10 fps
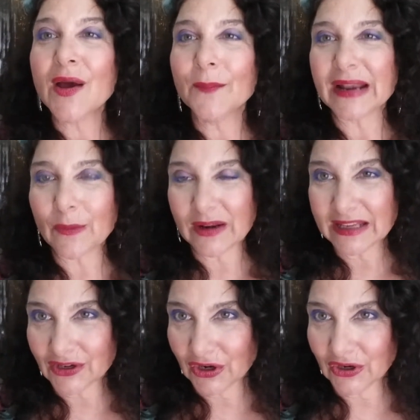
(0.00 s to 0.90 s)
But I want
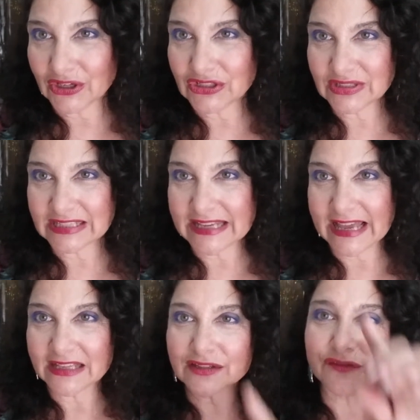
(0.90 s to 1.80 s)
to encourage you
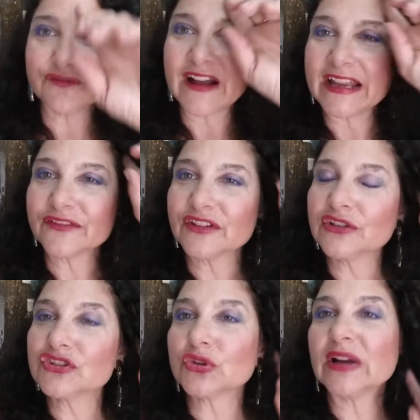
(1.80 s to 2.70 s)
today to fight for
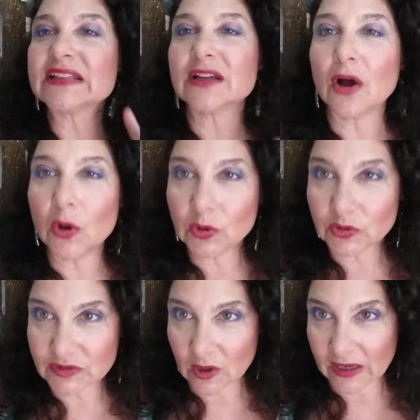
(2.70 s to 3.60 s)
your joy, to
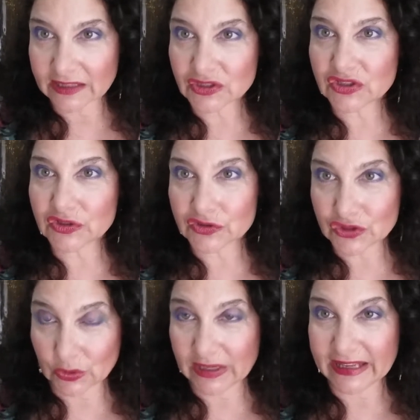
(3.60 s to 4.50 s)
hold on to your
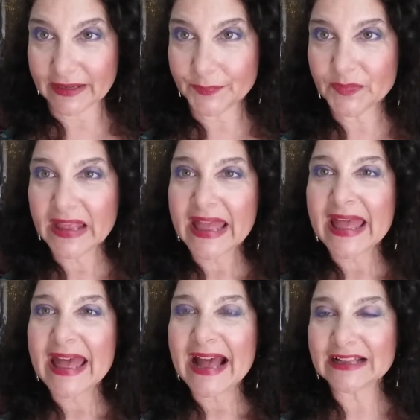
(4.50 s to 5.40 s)
joy.
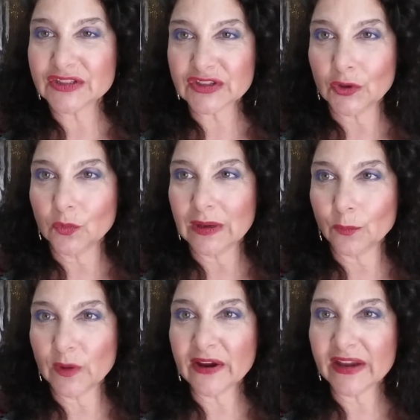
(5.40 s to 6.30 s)
And so
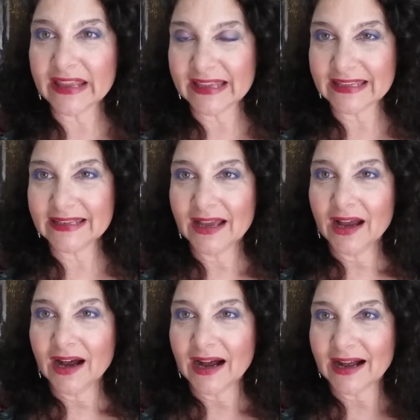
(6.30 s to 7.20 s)
when we're in
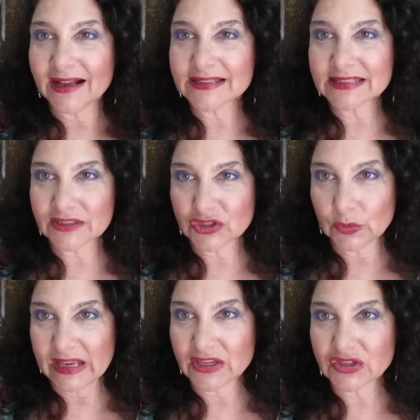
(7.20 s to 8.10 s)

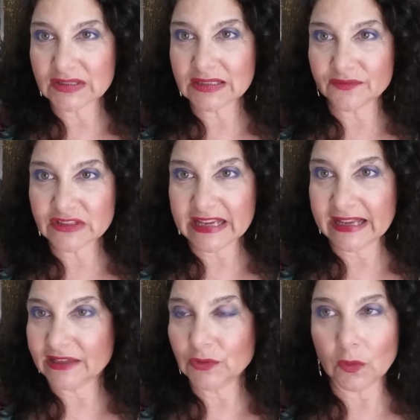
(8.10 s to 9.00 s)
situations of
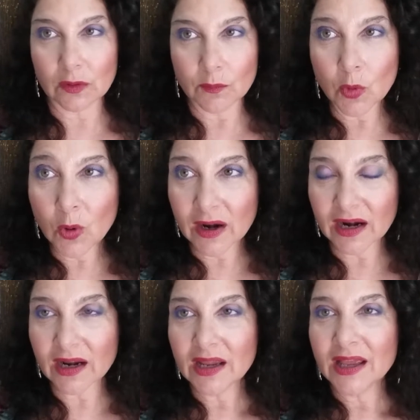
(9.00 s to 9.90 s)
10 or
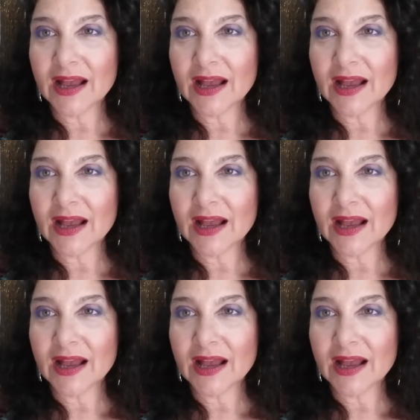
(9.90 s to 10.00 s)
more,